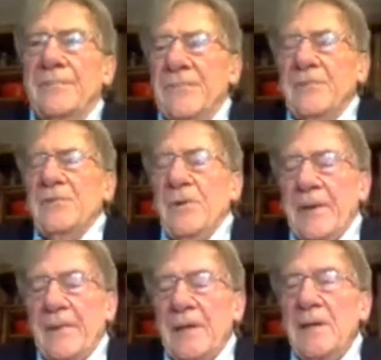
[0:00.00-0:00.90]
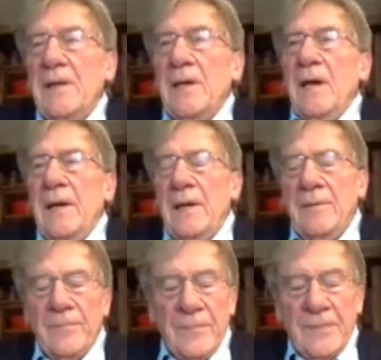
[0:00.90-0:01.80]
Sorry about
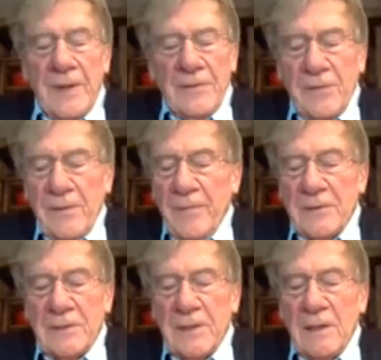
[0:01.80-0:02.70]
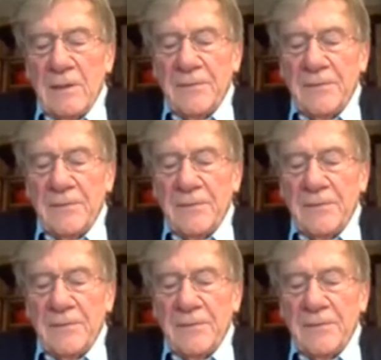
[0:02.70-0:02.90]
that. Thanks very much, Carl.